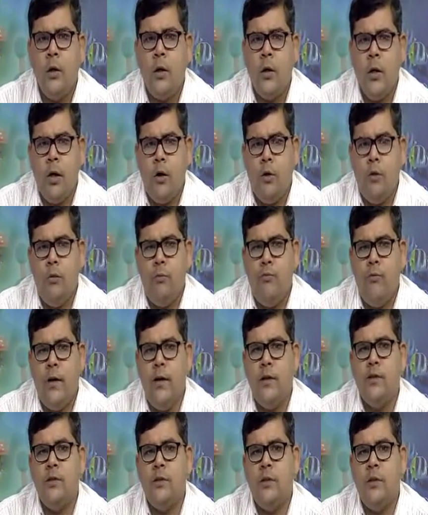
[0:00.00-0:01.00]
Now,
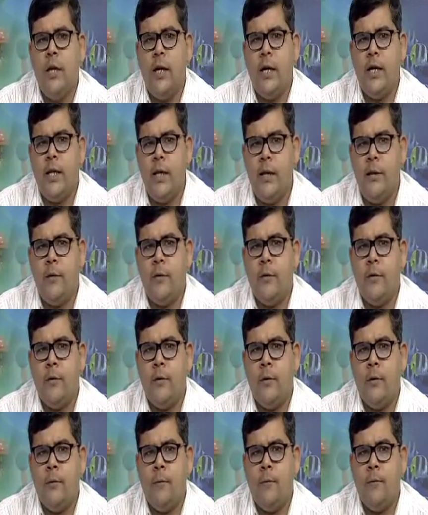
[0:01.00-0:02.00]
friends, the another
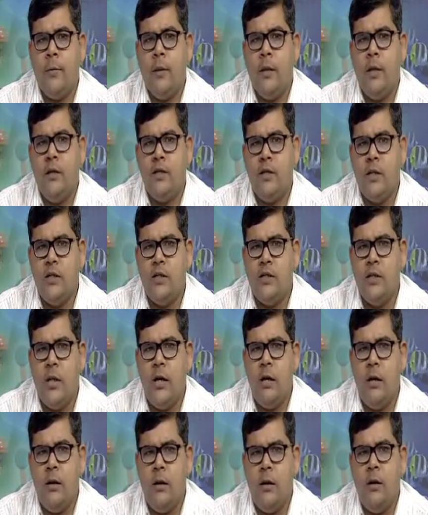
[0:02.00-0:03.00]

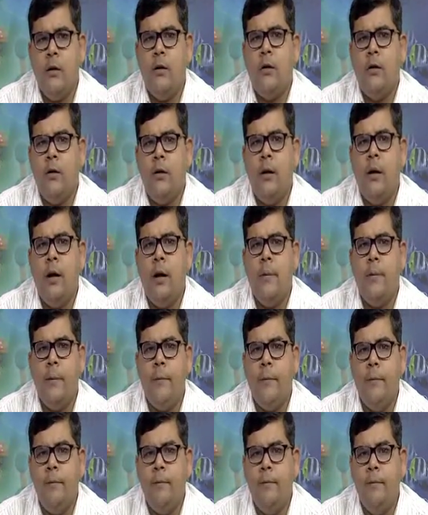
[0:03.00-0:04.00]
essential of
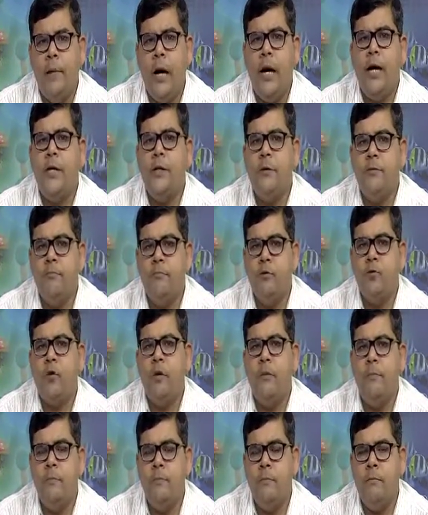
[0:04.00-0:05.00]
a valid
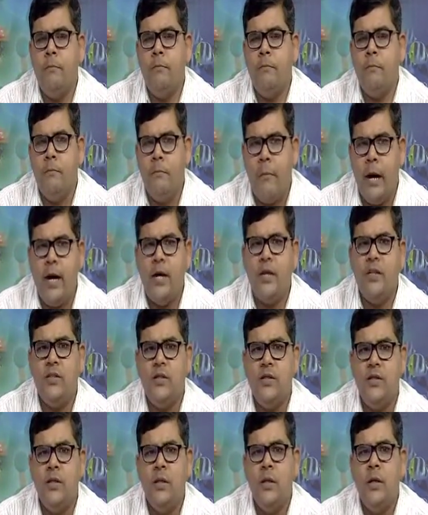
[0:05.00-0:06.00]
Muslim marriage
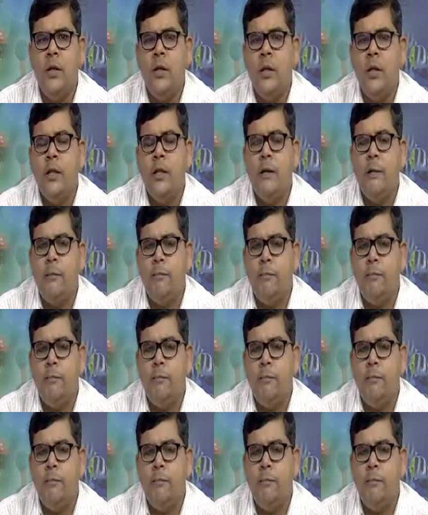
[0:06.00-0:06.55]
is the